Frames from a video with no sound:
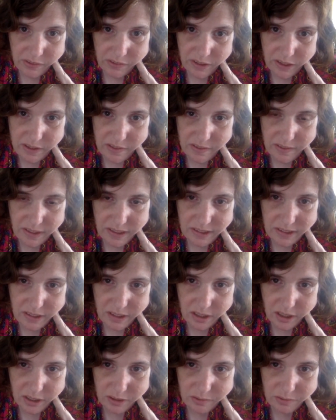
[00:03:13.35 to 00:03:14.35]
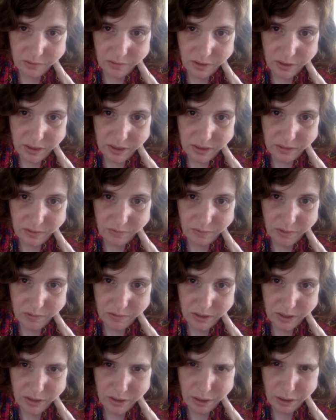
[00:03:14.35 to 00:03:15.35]
Set aside the carton for
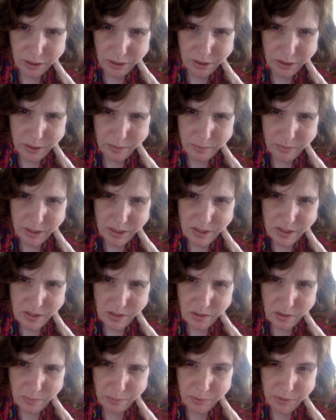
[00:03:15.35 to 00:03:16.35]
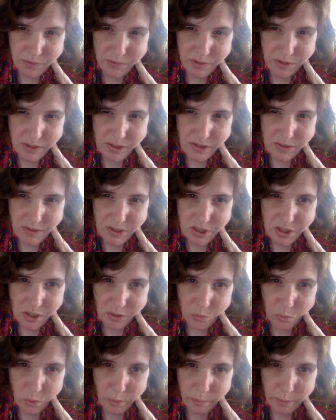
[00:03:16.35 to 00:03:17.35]
15 to 30 minutes so the pre-filled syringe
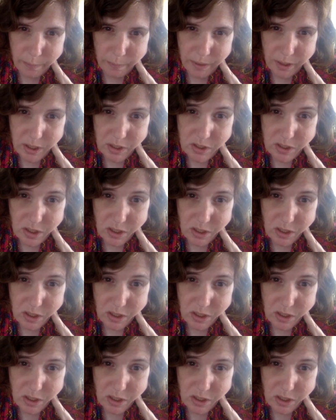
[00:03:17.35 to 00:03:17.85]
can warm up on its